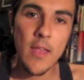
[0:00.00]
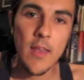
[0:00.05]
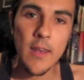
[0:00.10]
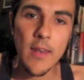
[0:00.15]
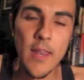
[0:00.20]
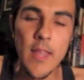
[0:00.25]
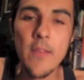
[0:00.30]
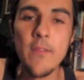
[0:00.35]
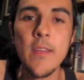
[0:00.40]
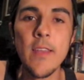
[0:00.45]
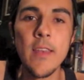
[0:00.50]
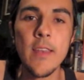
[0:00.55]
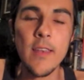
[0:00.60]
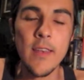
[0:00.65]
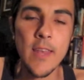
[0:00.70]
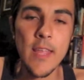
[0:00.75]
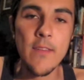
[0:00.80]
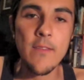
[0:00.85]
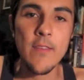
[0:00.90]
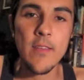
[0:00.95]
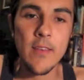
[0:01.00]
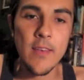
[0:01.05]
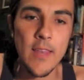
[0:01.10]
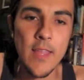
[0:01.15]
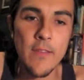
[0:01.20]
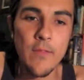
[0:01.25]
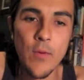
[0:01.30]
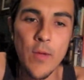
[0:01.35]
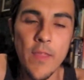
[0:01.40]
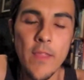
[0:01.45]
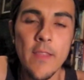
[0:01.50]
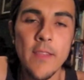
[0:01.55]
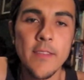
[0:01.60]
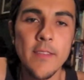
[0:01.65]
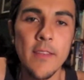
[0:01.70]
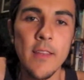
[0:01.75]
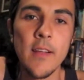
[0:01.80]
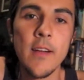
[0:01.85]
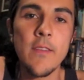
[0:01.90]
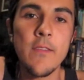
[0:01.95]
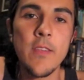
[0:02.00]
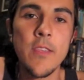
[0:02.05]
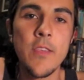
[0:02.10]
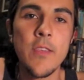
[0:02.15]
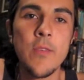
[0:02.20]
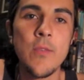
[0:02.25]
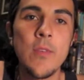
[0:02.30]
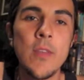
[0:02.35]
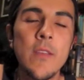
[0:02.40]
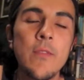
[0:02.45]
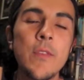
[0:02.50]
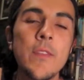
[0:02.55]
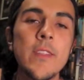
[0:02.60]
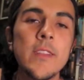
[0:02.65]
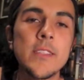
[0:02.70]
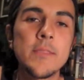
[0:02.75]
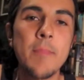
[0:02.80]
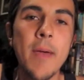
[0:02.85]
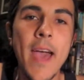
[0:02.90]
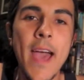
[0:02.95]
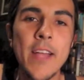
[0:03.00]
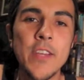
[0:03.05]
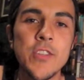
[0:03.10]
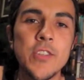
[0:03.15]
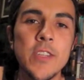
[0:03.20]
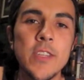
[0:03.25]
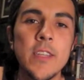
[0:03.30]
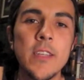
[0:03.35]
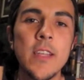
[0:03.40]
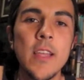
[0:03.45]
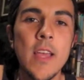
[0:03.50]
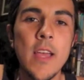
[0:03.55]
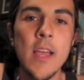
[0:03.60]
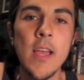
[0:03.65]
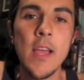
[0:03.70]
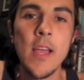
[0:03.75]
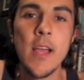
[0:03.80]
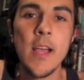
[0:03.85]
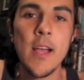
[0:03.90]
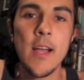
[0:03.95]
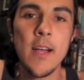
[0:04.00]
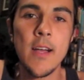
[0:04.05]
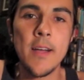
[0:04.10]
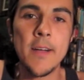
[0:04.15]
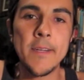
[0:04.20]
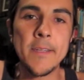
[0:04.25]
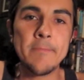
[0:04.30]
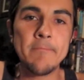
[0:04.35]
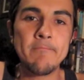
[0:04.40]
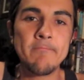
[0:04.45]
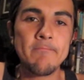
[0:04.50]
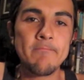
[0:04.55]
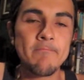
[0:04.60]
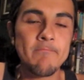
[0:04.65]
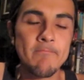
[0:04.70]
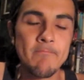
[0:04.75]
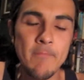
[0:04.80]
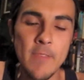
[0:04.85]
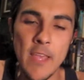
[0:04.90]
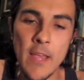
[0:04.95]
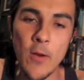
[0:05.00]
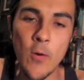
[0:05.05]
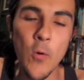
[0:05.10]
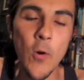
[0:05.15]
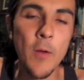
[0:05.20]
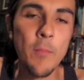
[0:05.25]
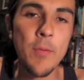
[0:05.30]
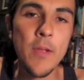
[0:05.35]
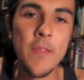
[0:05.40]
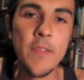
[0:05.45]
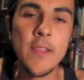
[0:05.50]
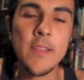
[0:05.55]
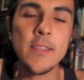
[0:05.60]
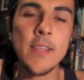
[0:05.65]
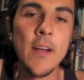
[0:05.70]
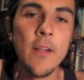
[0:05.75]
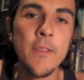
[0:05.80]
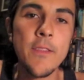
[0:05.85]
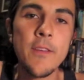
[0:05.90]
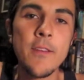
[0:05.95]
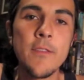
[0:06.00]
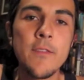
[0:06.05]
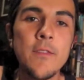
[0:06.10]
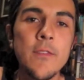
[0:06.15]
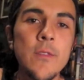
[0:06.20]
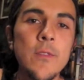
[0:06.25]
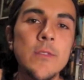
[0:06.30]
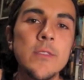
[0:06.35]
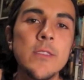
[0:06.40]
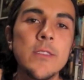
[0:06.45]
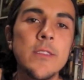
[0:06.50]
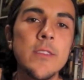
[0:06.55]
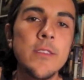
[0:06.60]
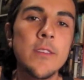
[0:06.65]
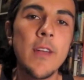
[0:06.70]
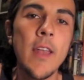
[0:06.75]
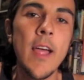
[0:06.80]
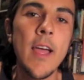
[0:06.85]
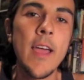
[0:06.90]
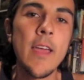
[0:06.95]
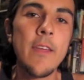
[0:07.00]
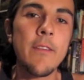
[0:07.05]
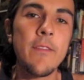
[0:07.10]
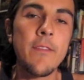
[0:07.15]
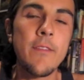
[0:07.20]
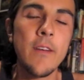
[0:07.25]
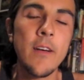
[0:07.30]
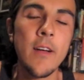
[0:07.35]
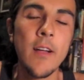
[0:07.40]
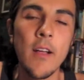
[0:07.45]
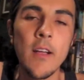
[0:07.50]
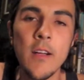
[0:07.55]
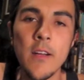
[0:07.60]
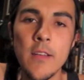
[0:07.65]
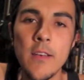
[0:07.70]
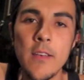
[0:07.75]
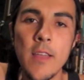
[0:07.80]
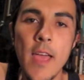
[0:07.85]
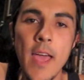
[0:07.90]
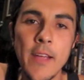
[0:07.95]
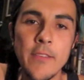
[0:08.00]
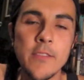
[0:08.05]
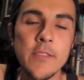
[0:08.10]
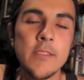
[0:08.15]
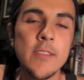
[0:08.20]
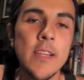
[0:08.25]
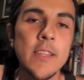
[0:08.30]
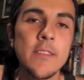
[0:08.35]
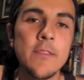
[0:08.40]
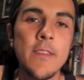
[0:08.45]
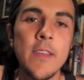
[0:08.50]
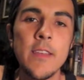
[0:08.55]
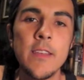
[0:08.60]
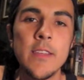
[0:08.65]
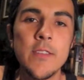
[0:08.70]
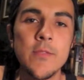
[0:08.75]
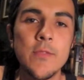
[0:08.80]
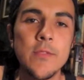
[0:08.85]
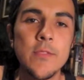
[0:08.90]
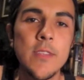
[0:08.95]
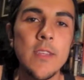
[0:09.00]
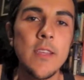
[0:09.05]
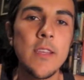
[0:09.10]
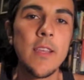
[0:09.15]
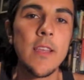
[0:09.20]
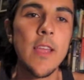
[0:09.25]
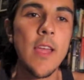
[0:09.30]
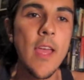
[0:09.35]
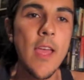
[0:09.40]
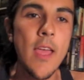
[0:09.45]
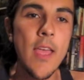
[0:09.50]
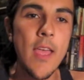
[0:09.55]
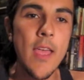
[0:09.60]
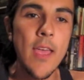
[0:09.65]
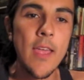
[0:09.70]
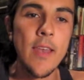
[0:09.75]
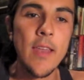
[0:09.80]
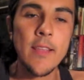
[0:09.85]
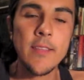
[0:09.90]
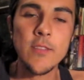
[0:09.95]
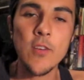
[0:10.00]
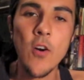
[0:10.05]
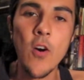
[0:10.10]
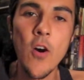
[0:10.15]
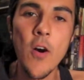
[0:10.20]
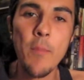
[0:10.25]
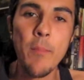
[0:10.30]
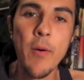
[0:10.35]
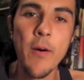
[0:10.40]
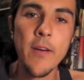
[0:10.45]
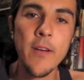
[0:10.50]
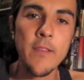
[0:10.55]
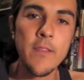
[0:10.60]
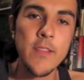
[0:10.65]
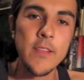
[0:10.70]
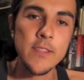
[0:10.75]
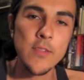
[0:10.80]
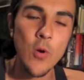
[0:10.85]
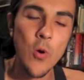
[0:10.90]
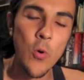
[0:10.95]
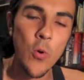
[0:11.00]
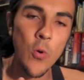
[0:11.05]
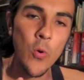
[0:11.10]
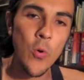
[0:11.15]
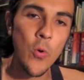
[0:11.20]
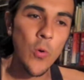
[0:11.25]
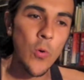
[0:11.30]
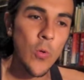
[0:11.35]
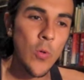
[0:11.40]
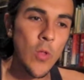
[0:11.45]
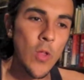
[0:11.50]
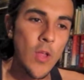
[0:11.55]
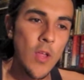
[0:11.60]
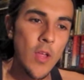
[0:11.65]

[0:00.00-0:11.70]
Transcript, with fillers: live in live live with this love in you, live with this passion. Um, incorporate these healthier foods into your life, a good exercise fitness routine, and it's all part of this whole